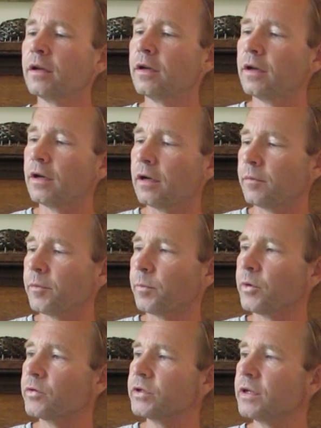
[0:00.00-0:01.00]

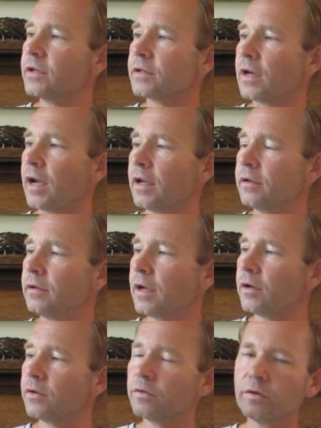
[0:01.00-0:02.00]
Approaching Zion. I
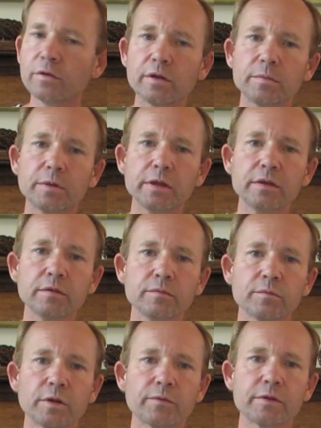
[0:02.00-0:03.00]
knew Hugh Nibley.
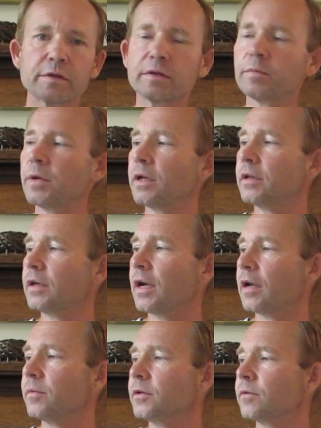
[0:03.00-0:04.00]
We visited many
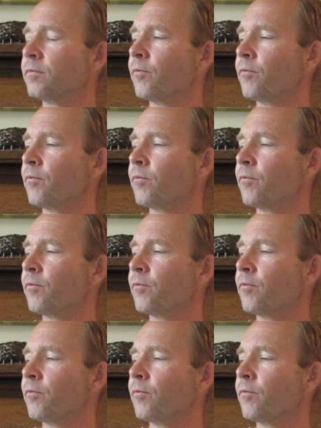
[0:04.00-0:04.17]
times.